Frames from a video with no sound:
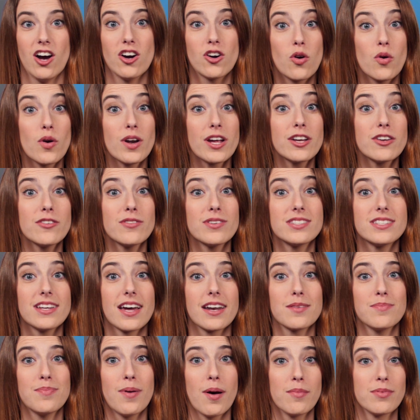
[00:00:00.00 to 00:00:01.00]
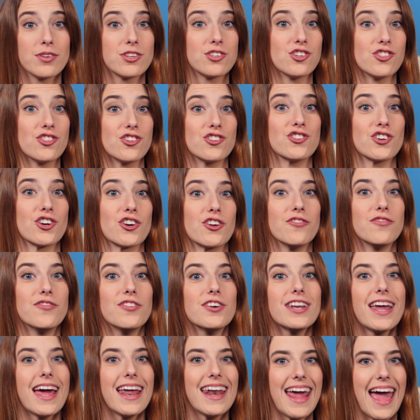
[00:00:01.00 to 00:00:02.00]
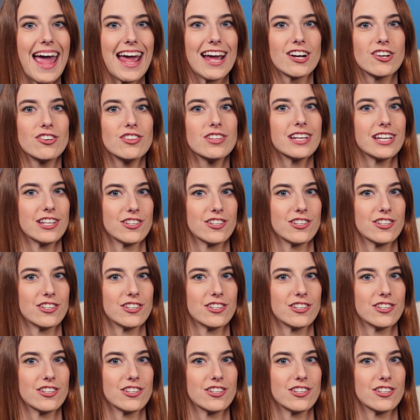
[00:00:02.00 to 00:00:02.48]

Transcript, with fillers: According to a study published in the journal Foot and Ankle